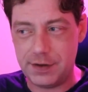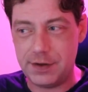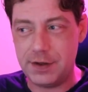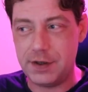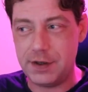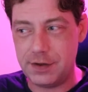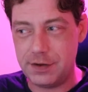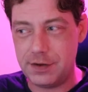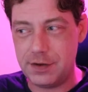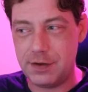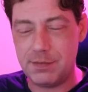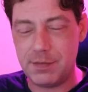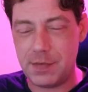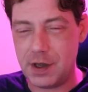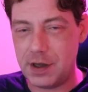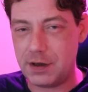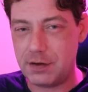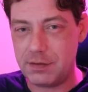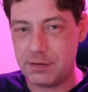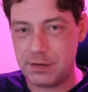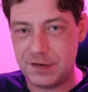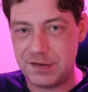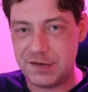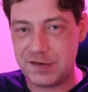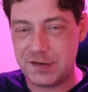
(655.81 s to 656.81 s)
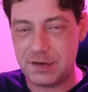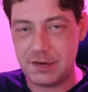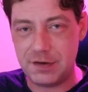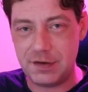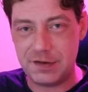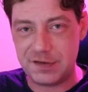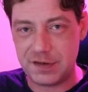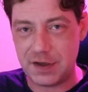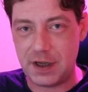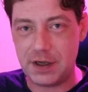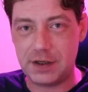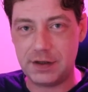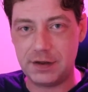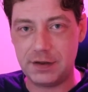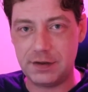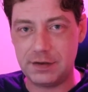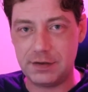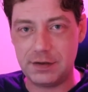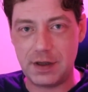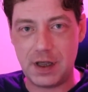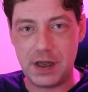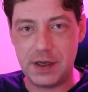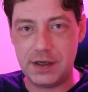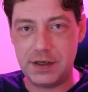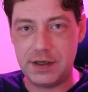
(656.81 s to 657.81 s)
The the marker is
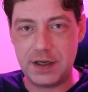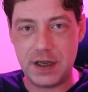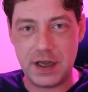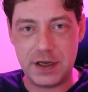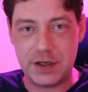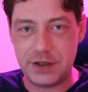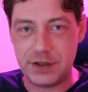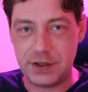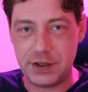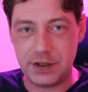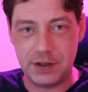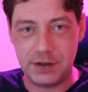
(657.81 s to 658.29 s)
suicidal ideation